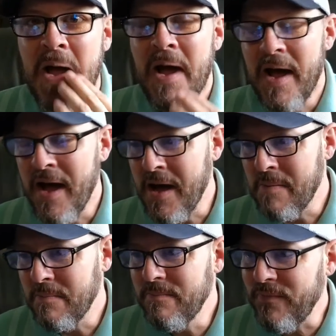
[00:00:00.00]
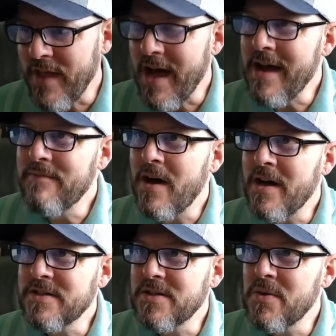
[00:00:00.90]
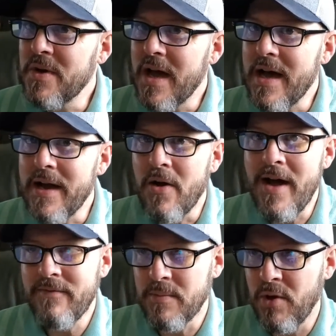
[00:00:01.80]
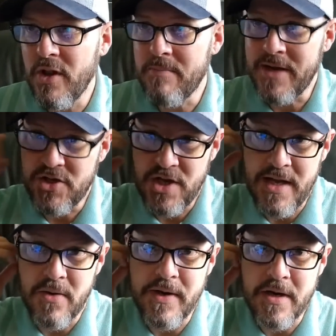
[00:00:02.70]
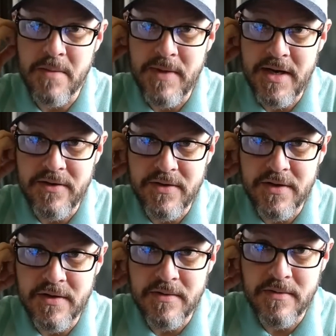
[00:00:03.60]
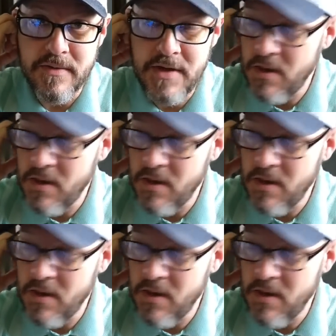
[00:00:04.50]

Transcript: I've also got, I'll have to pull up my channel here in a minute to, you know